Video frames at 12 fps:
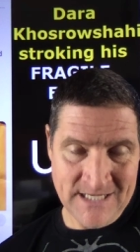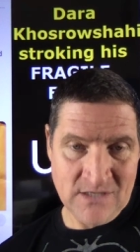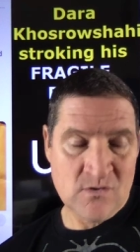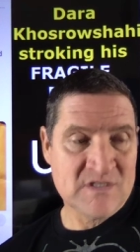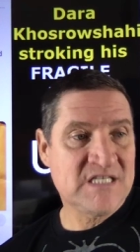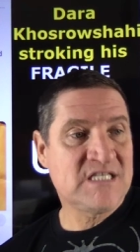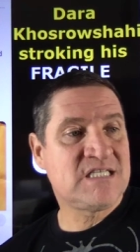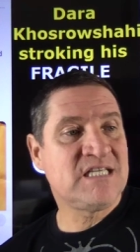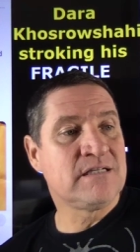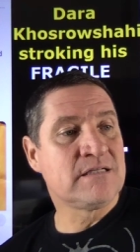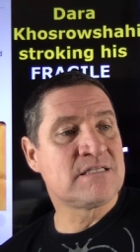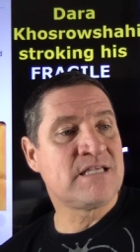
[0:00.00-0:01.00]
because he
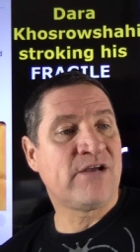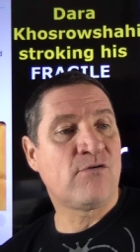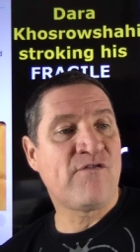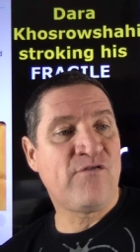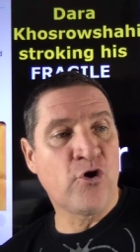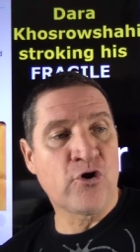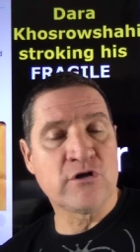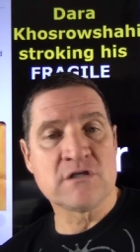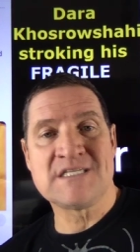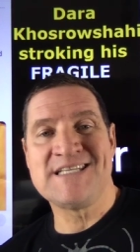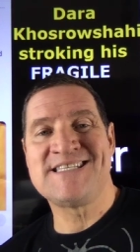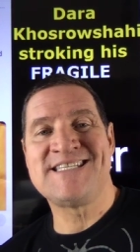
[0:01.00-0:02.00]
steals their
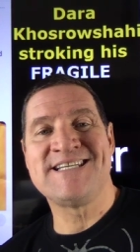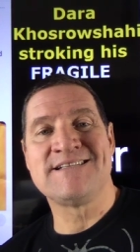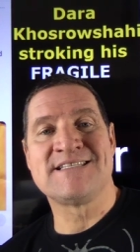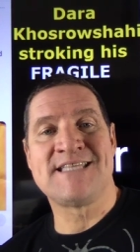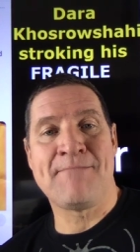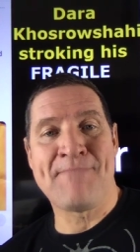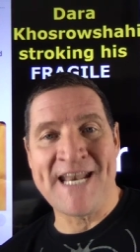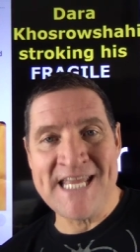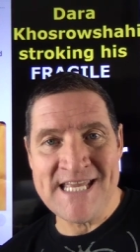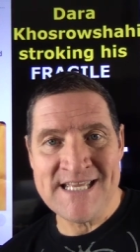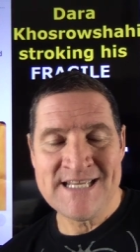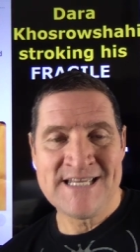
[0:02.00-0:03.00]
referrals, he steals their
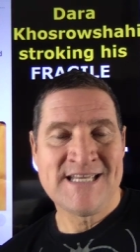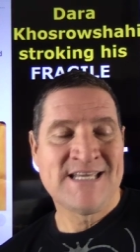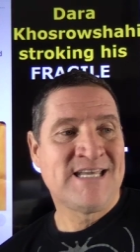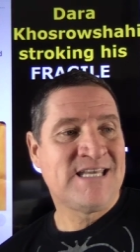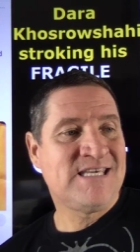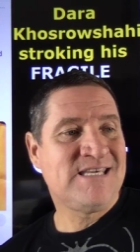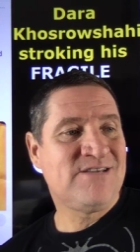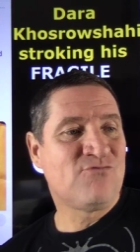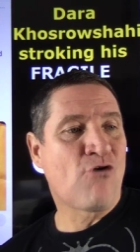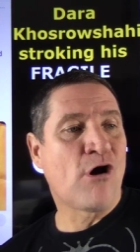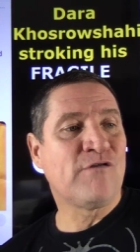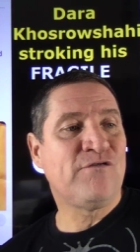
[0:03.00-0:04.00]
money, he
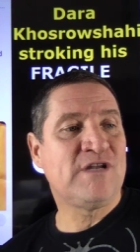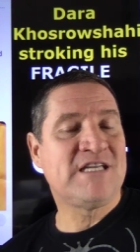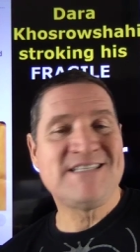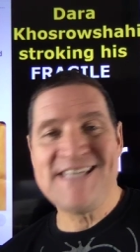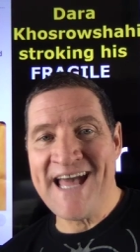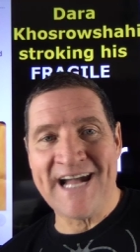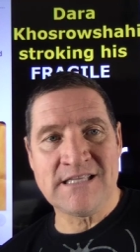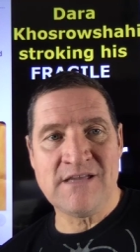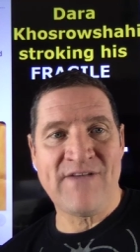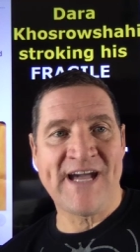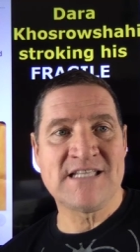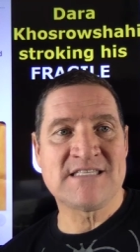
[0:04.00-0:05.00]
wrongfully
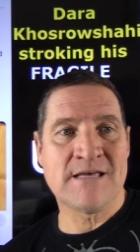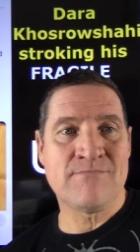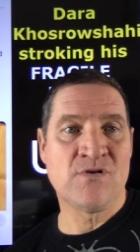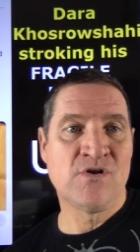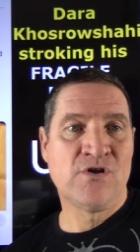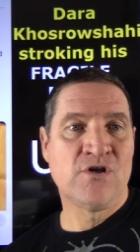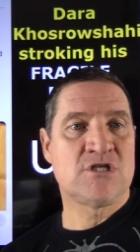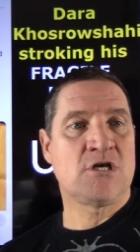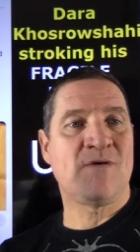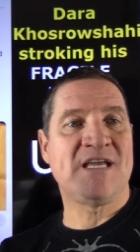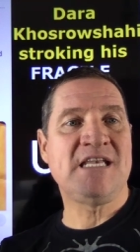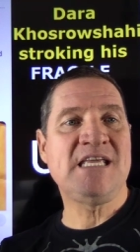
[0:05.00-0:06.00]
deactivates them. So
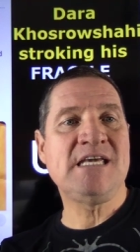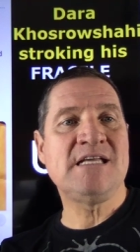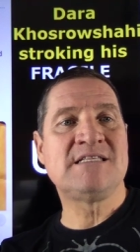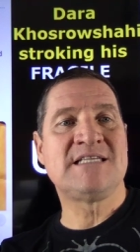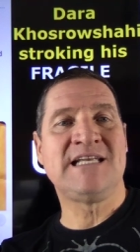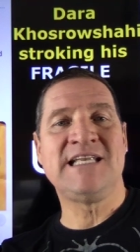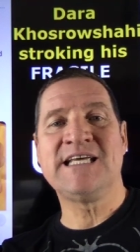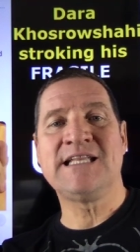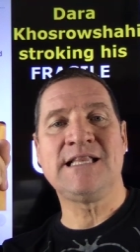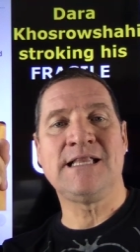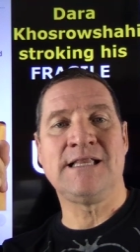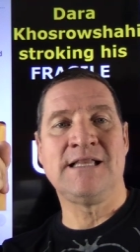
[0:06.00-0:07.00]
he needs a
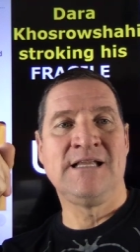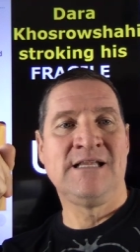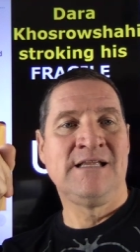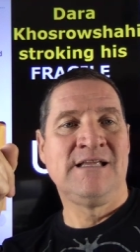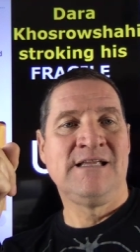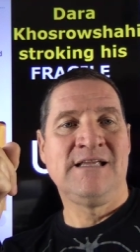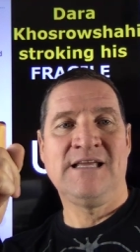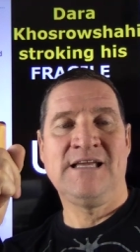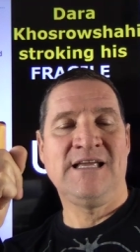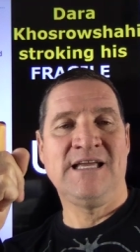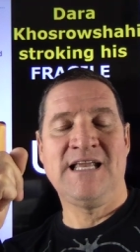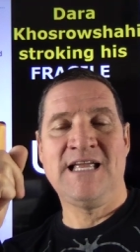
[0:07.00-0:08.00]
little,
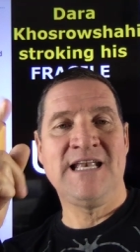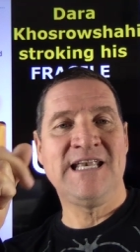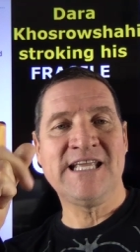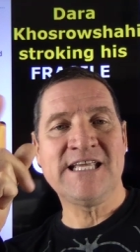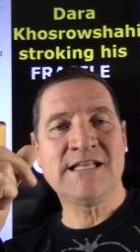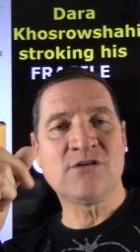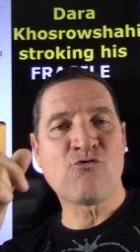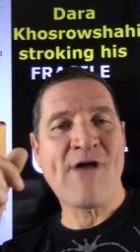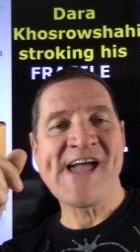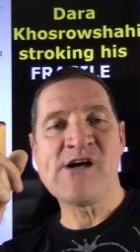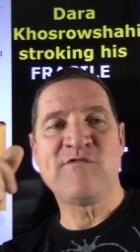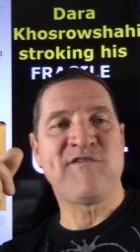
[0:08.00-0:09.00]
a, a little
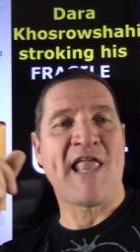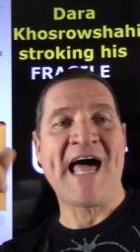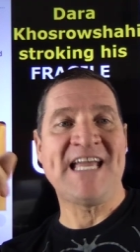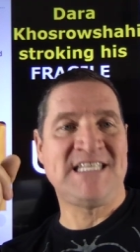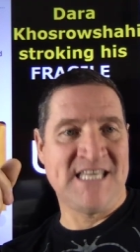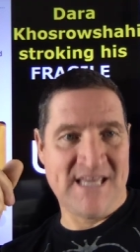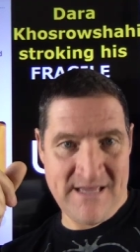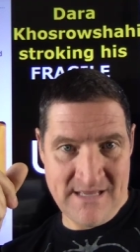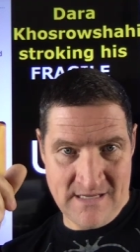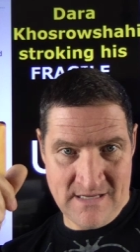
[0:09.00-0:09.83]
ray of light here.